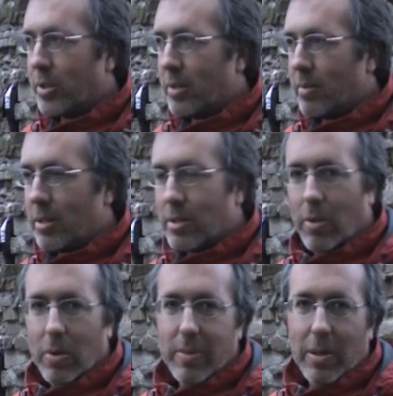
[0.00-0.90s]
is
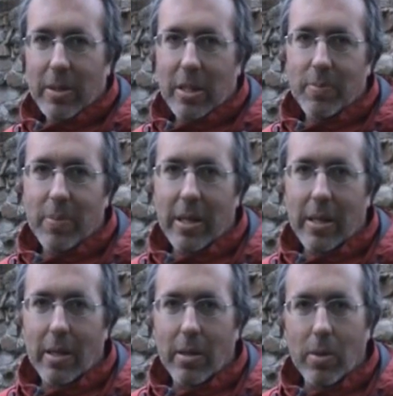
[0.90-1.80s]
talked about as
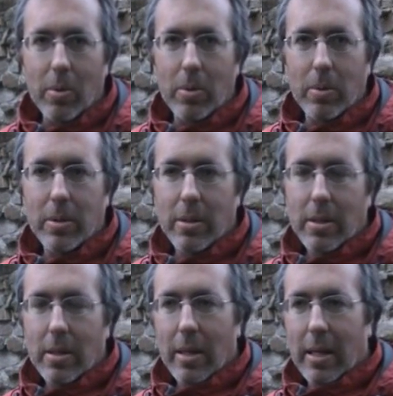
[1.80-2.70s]
being a gold
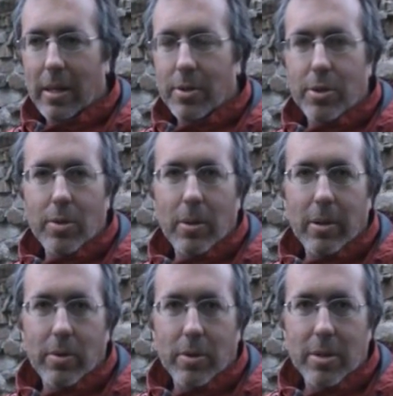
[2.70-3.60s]
and jewel
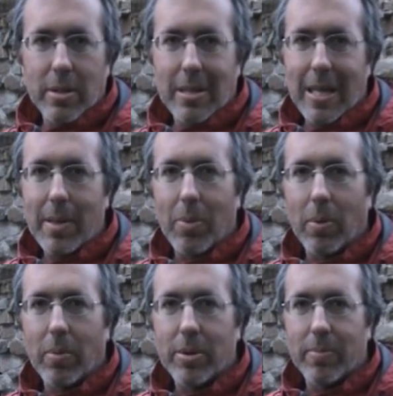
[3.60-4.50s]
encrusted
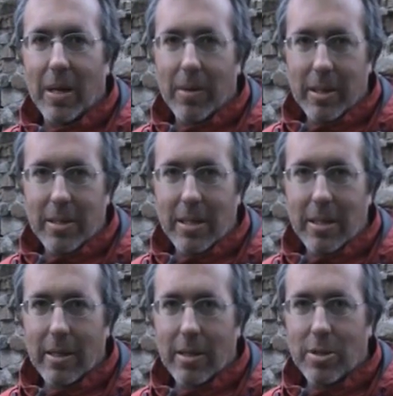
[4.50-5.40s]
table, which apparently is
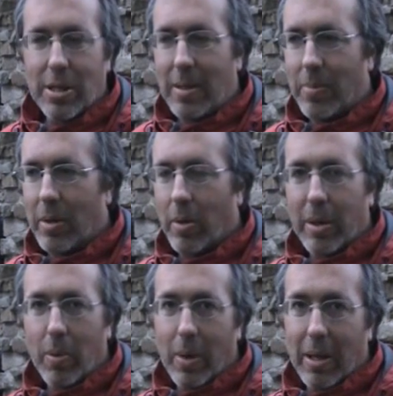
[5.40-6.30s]
hidden in a chamber or
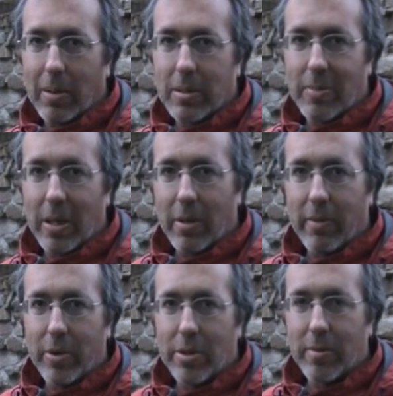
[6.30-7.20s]
in a well, depending on
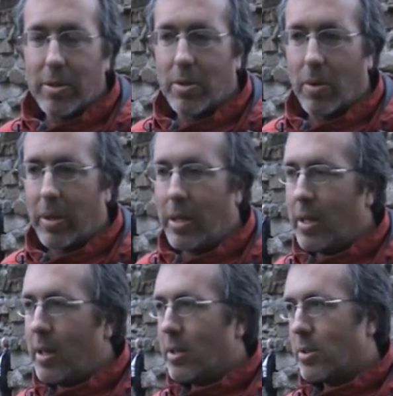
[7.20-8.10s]
the version of the story,
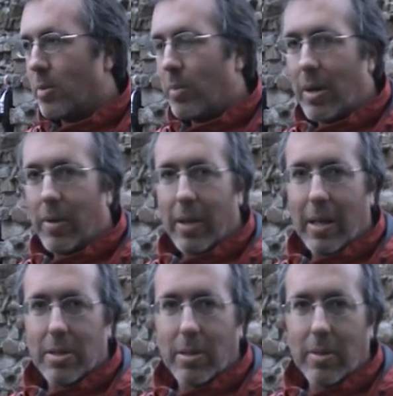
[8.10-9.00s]
somewhere in the
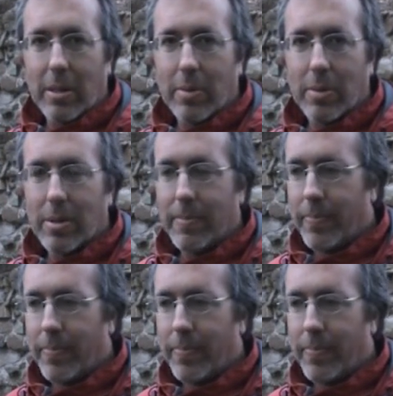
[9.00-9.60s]
castle grounds.